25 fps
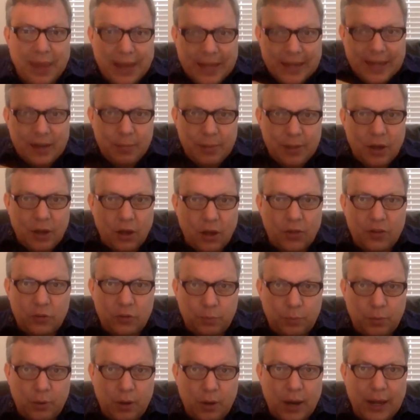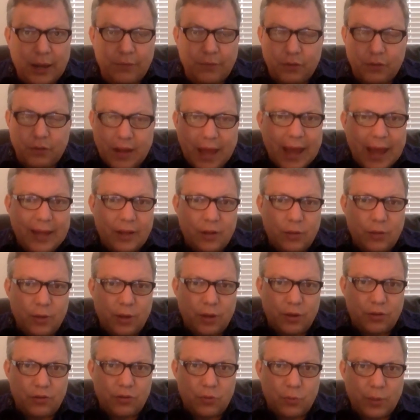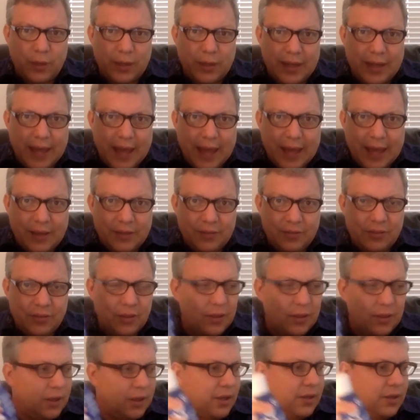They need to be on this product for 90 to 120 days